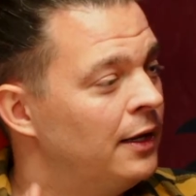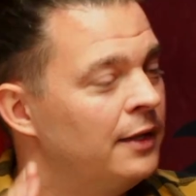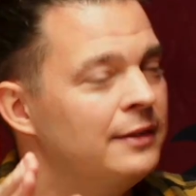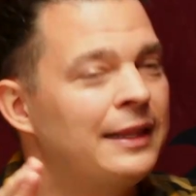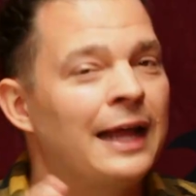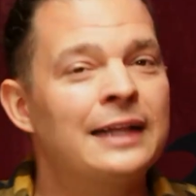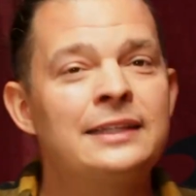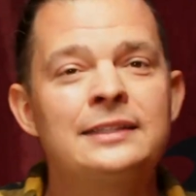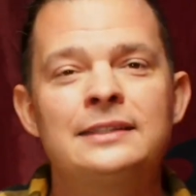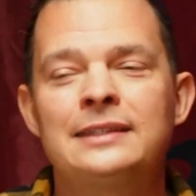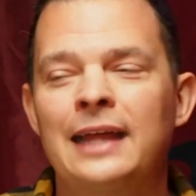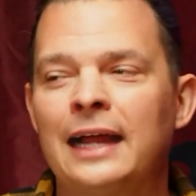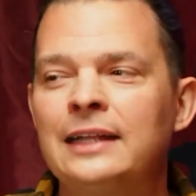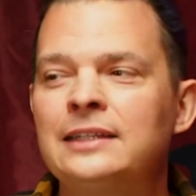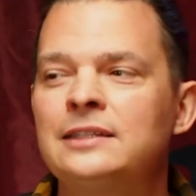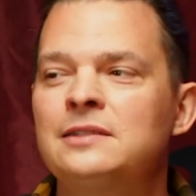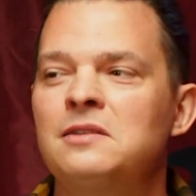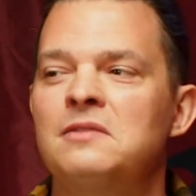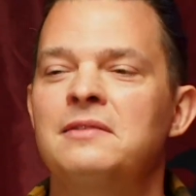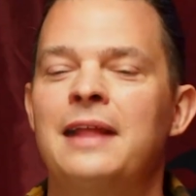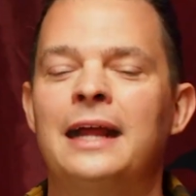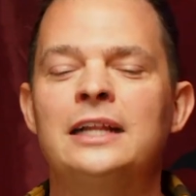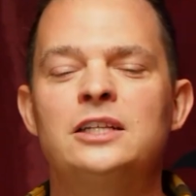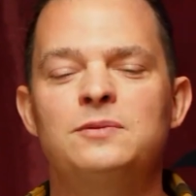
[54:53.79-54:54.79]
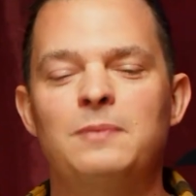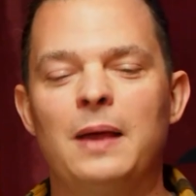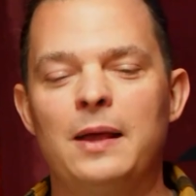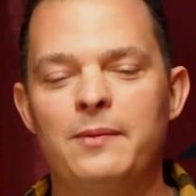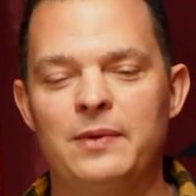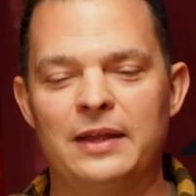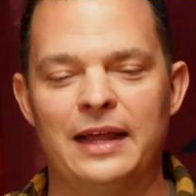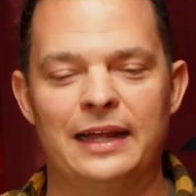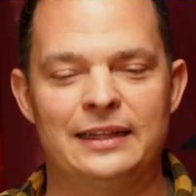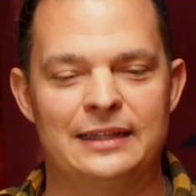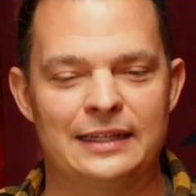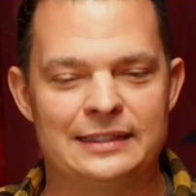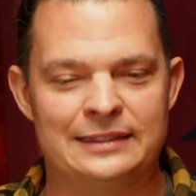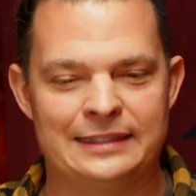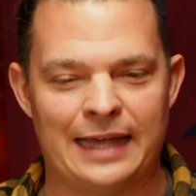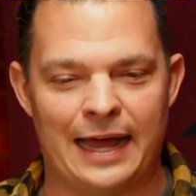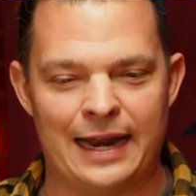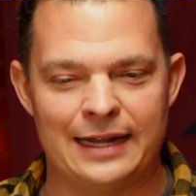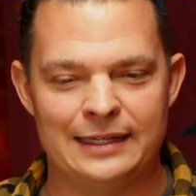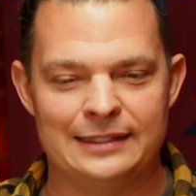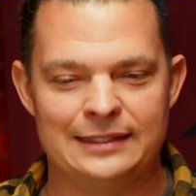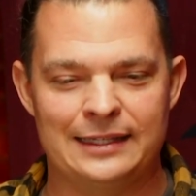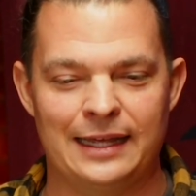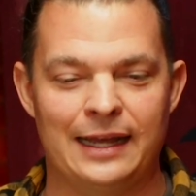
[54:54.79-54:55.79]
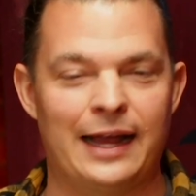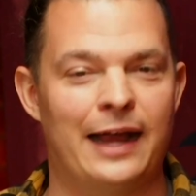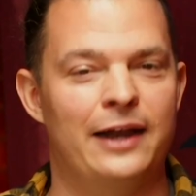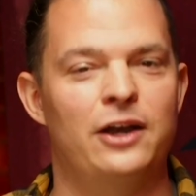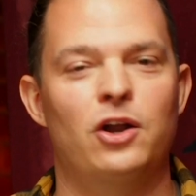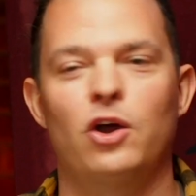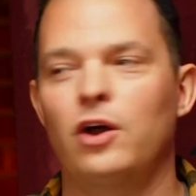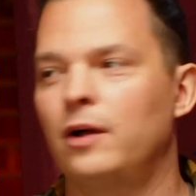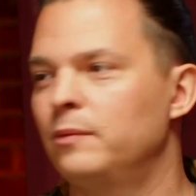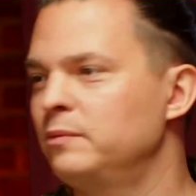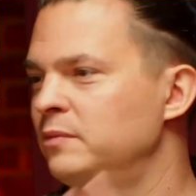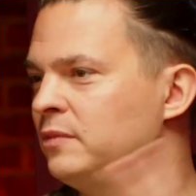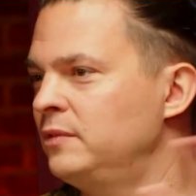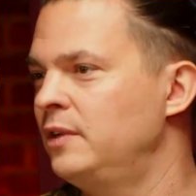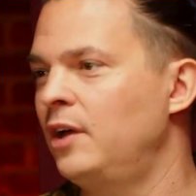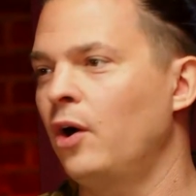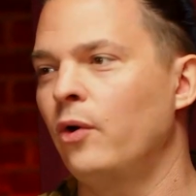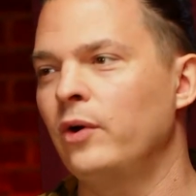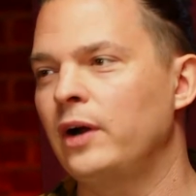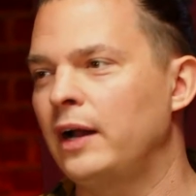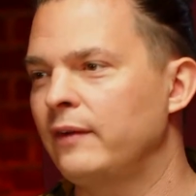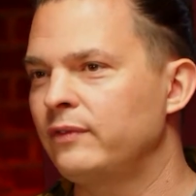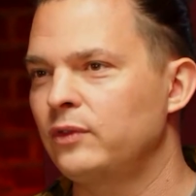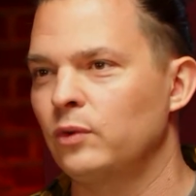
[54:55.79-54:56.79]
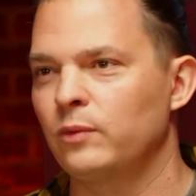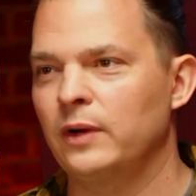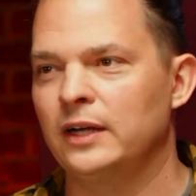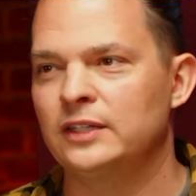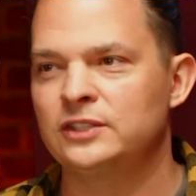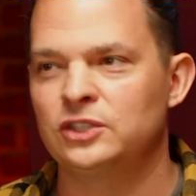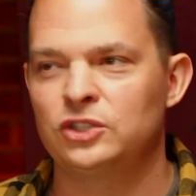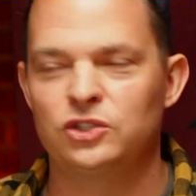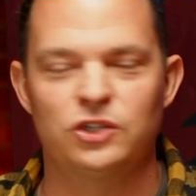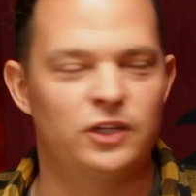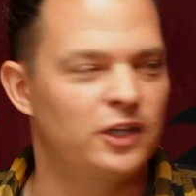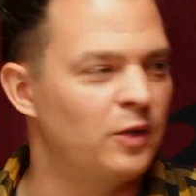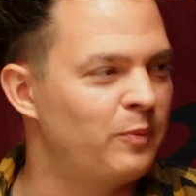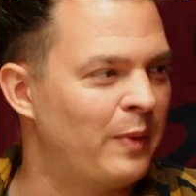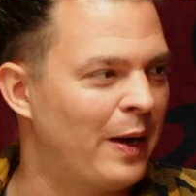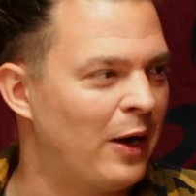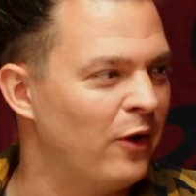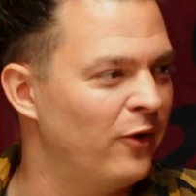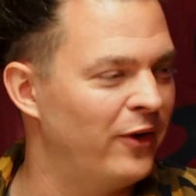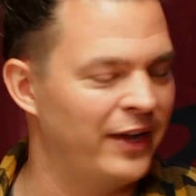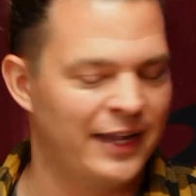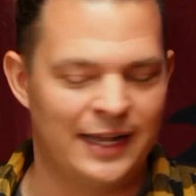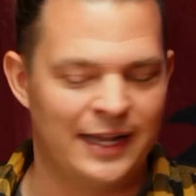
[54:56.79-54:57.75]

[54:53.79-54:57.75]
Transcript: That's, that's, that's maybe like the saddest thing. I know I'm going off the rails here during the power